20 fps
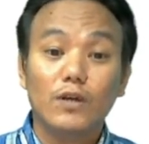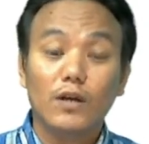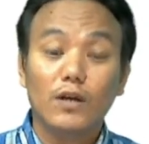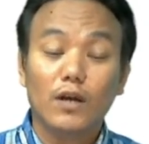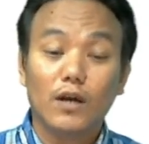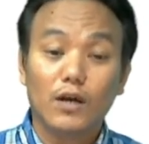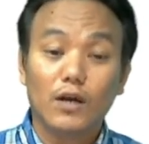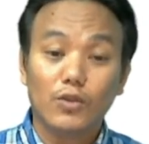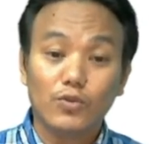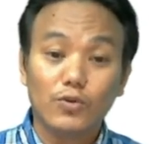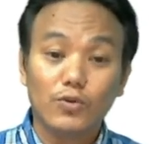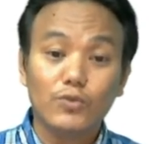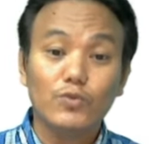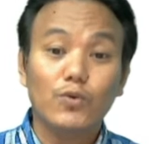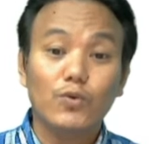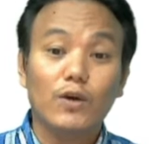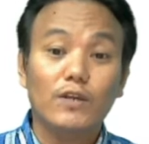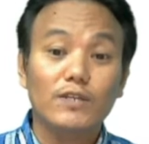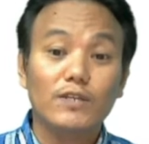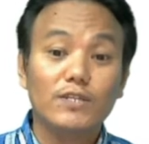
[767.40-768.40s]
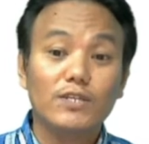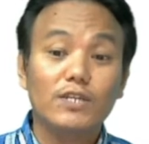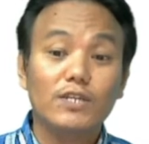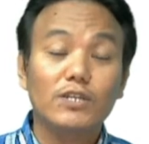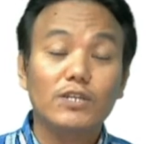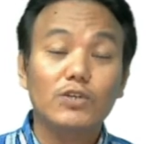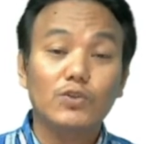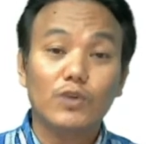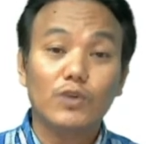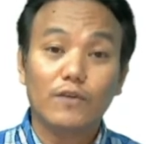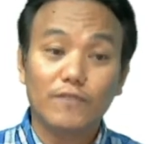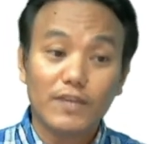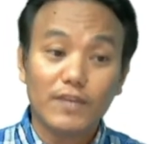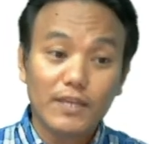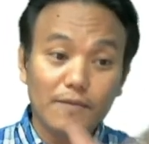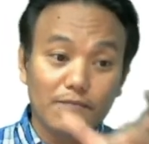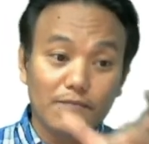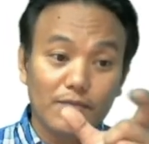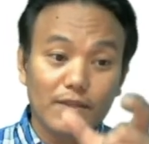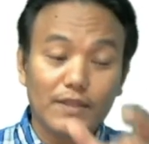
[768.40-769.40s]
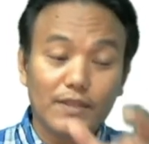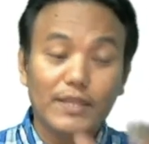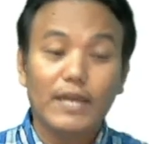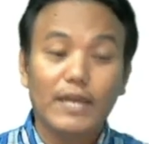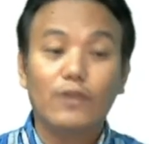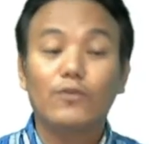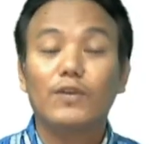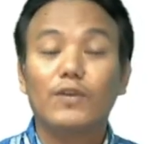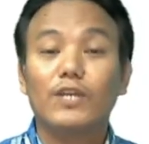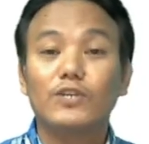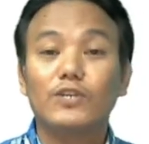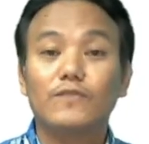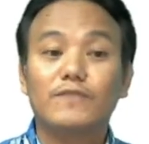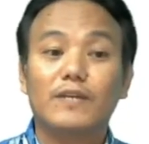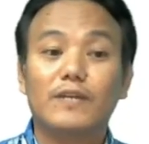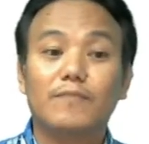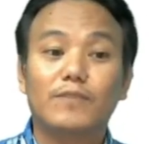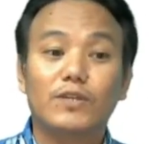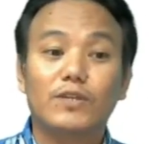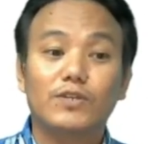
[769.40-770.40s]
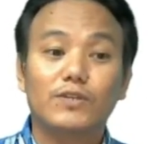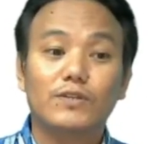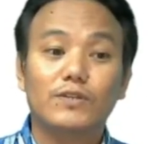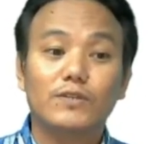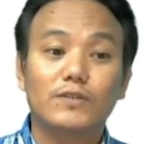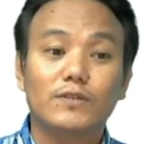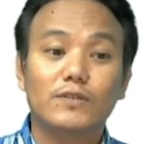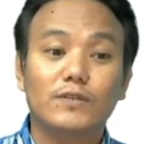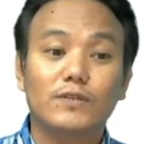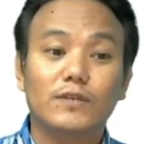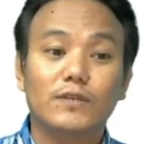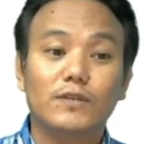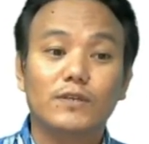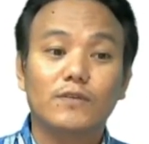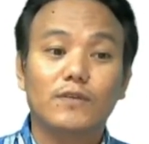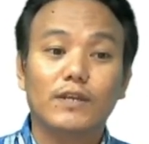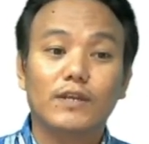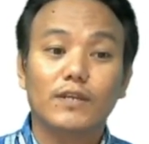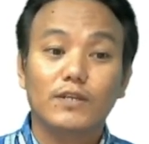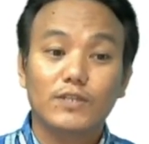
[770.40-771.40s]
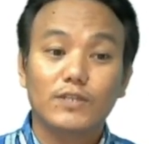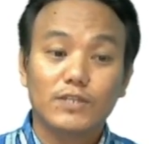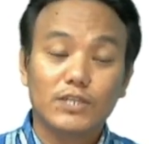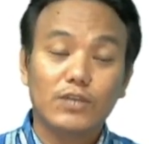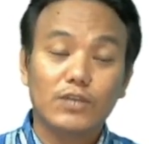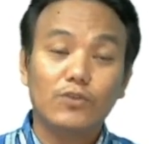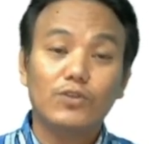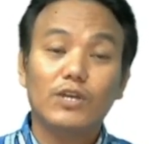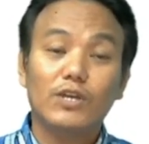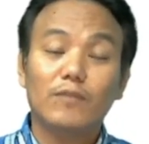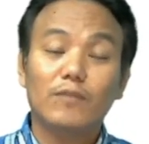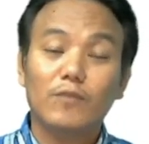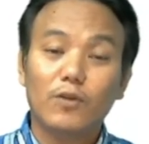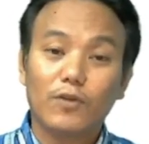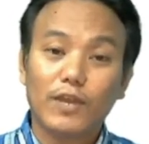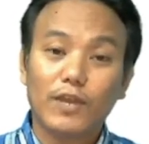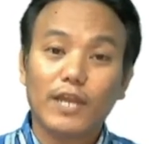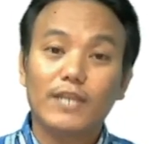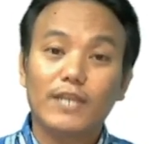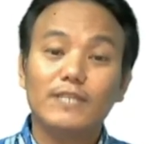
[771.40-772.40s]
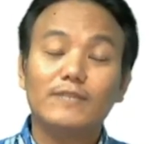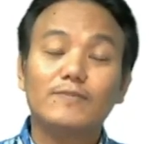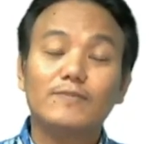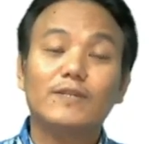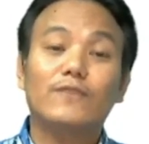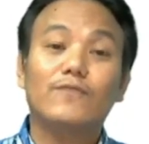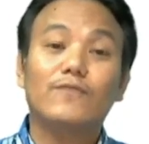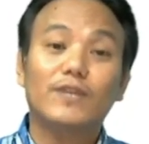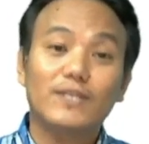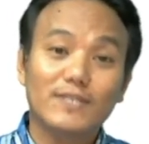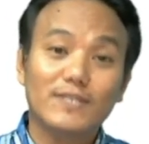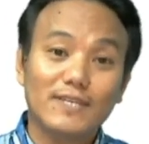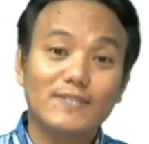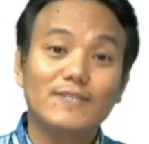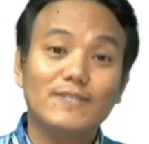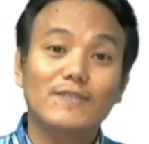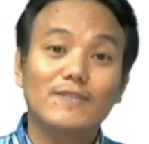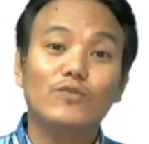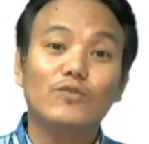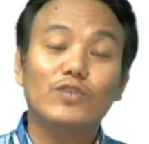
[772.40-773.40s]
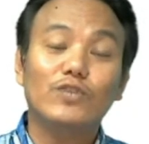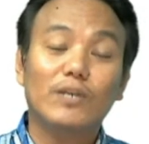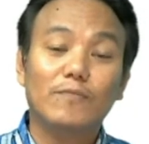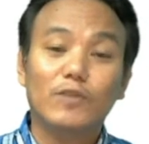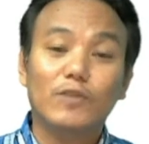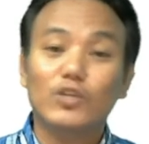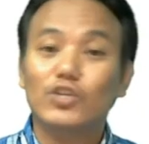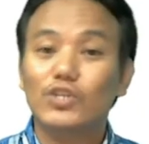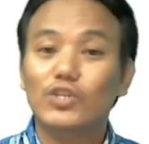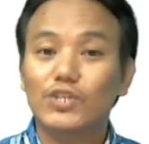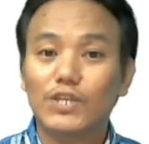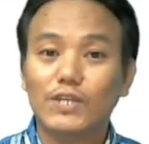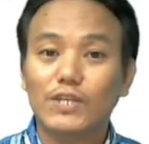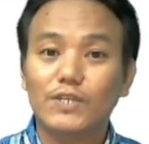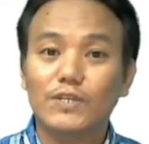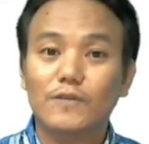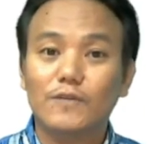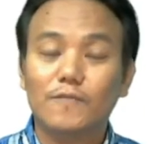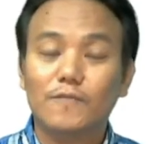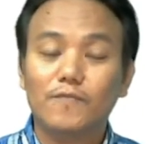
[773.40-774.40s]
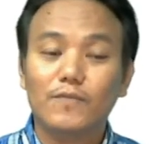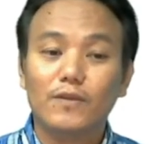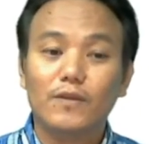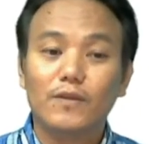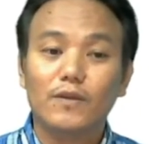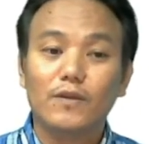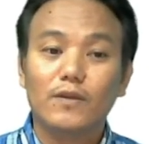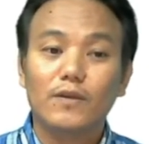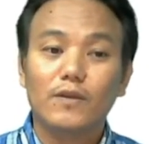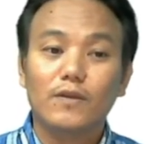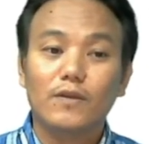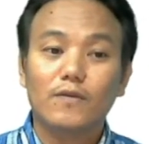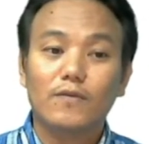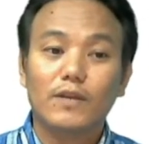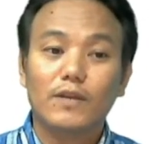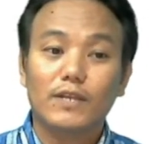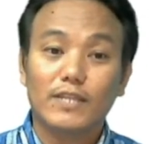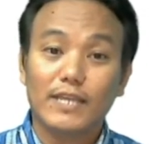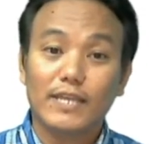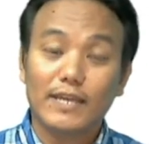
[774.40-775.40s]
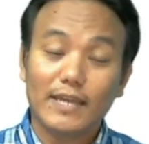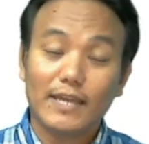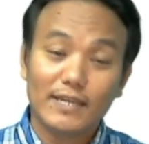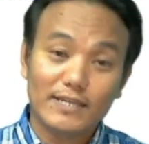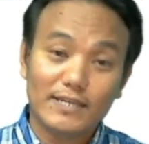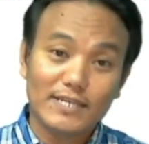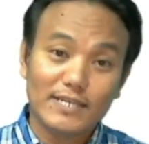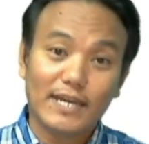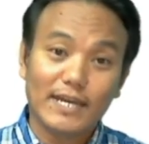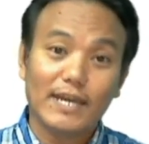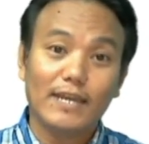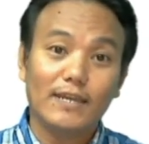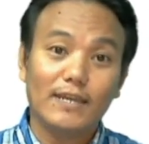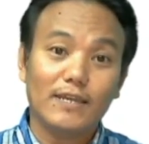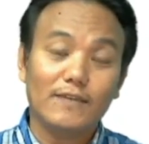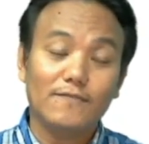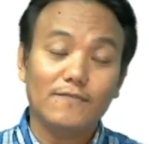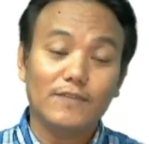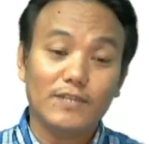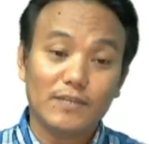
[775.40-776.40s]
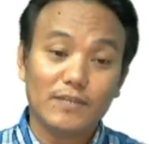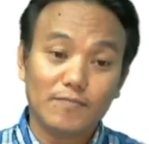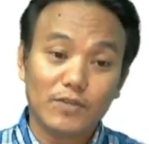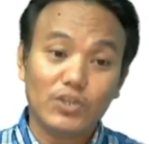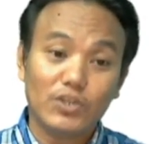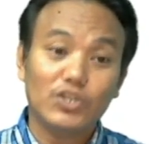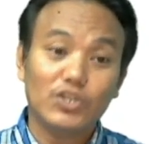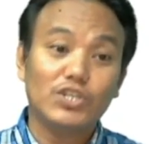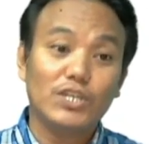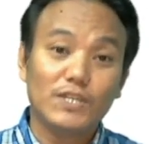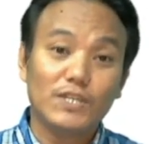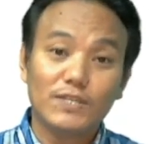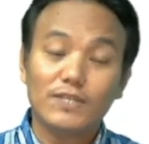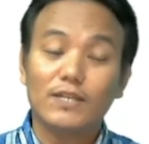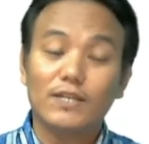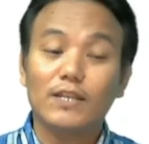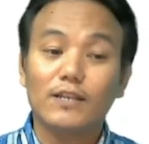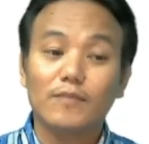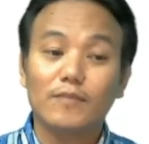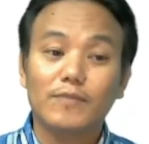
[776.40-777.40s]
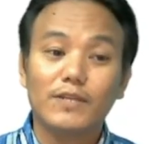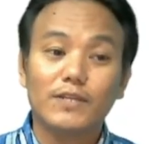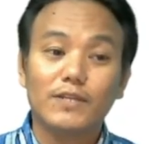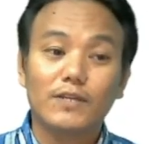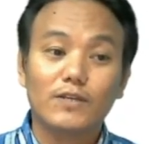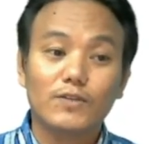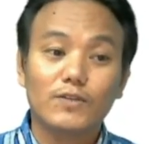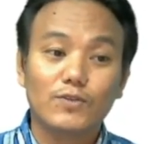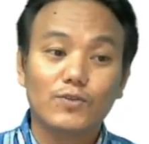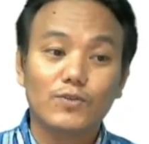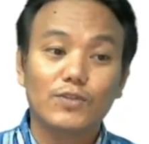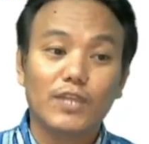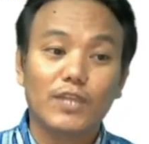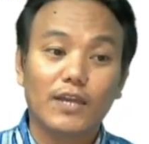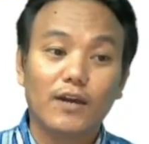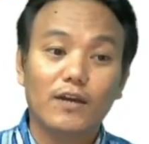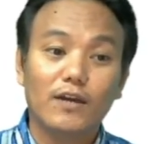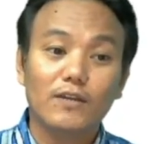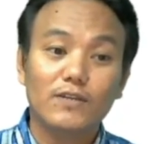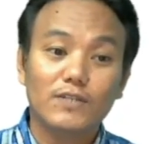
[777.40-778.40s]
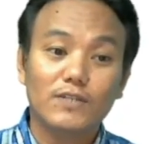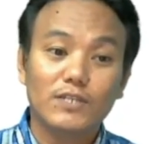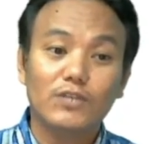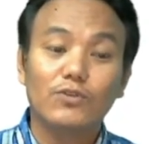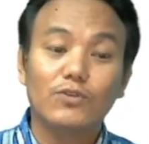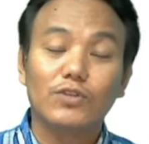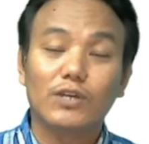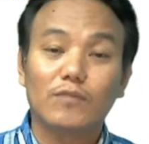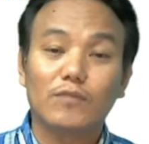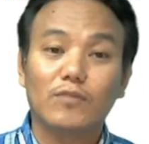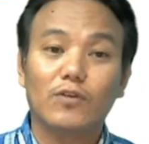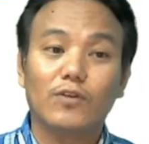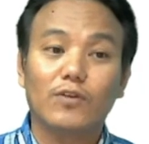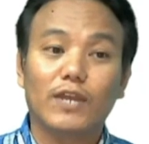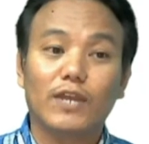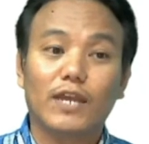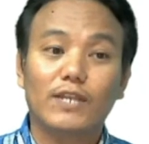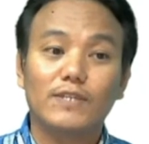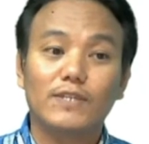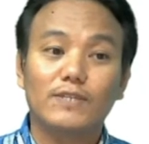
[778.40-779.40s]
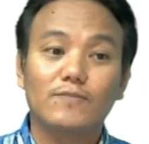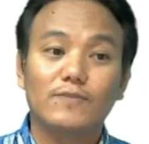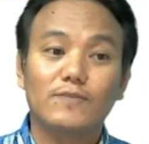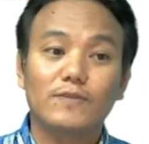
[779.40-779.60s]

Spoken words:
those who are restricted to a very narrow range of temperatures. Right? Stenothermal organisms are very sensitive to temperature change. Right? They can die if the temperature changes a little bit. So they are stenothermal organisms.